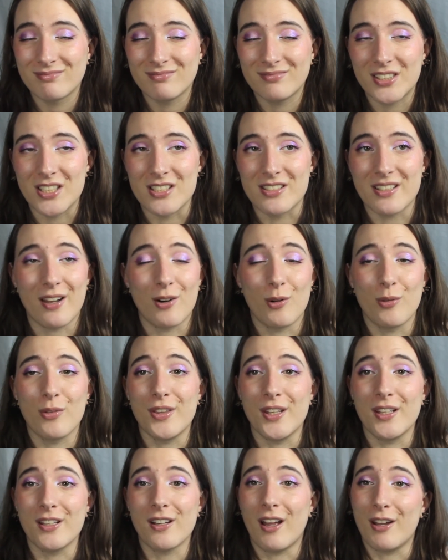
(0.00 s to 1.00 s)
because I don't
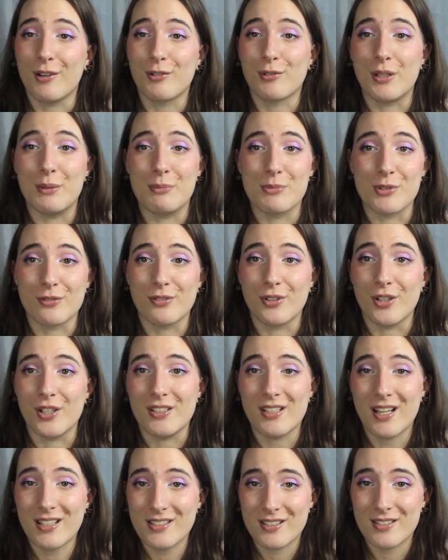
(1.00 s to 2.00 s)
think eye creams are very
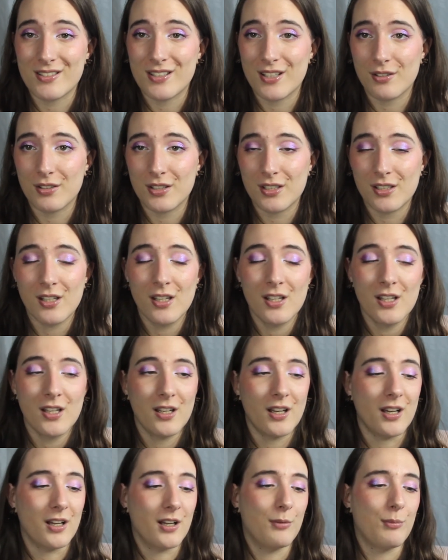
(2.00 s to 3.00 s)
necessary.
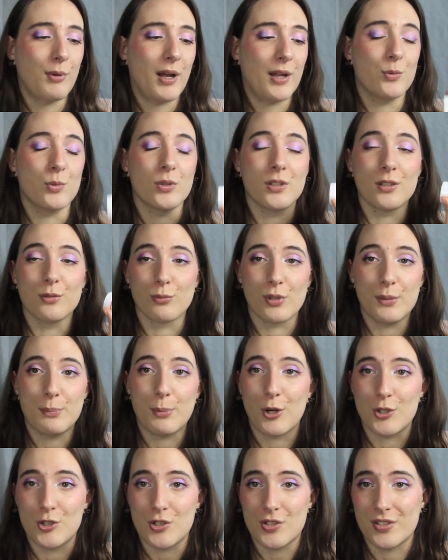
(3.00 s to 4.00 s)
I wouldn't
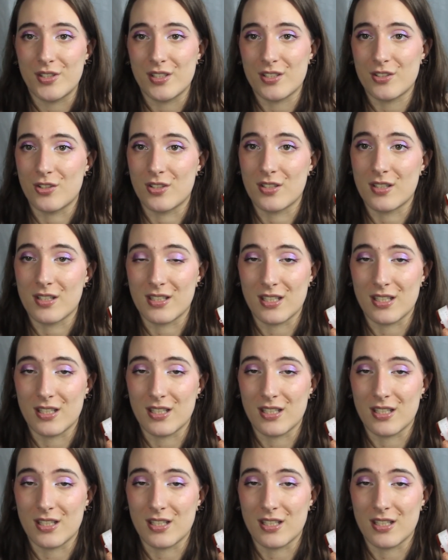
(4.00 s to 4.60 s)
repurchase this just because